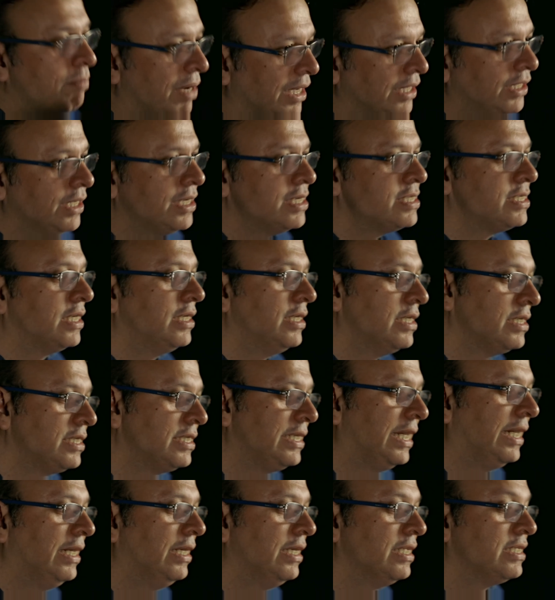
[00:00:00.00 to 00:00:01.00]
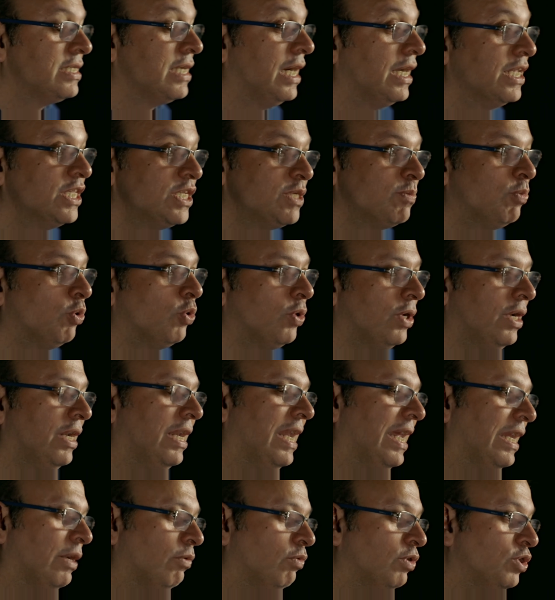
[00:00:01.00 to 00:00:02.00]
mothers understand this
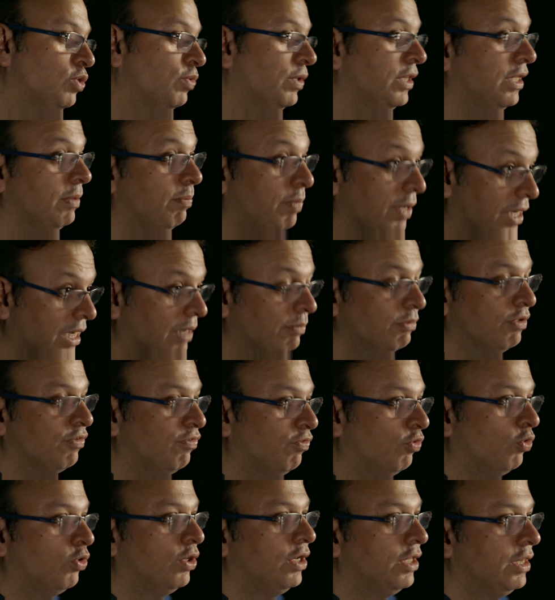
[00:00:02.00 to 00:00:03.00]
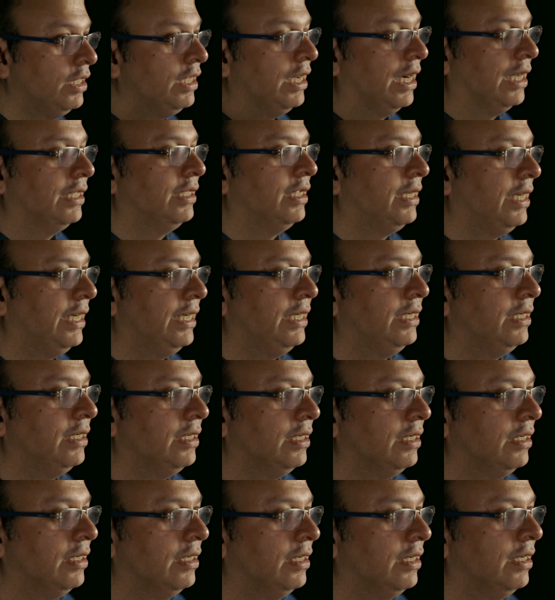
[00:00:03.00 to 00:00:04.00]
unspoken language when they pick up the phone at the other
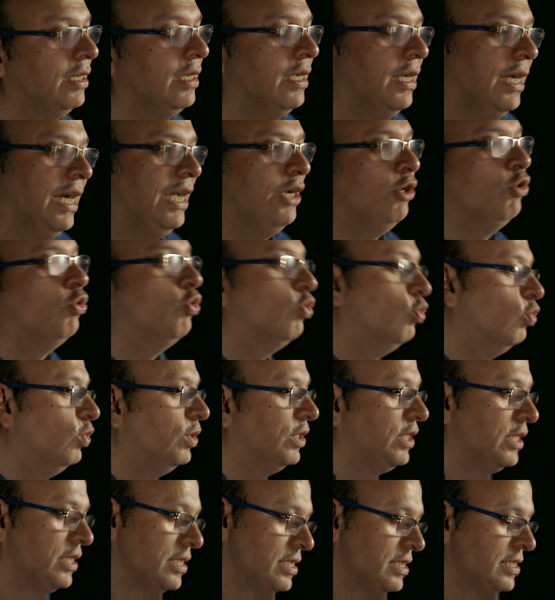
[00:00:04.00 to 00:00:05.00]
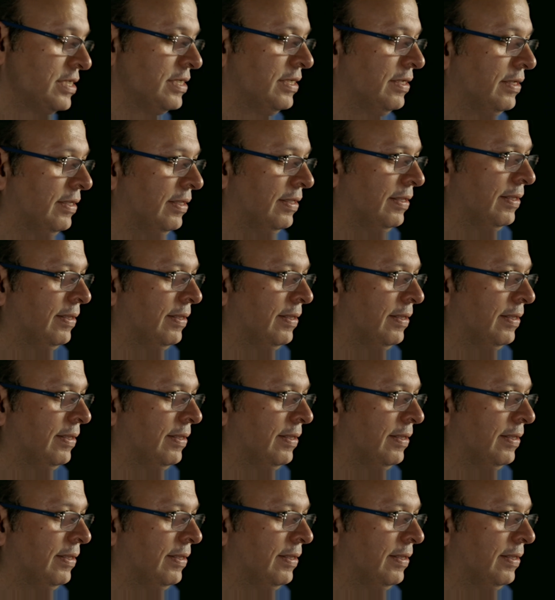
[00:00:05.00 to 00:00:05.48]
end and know who it is.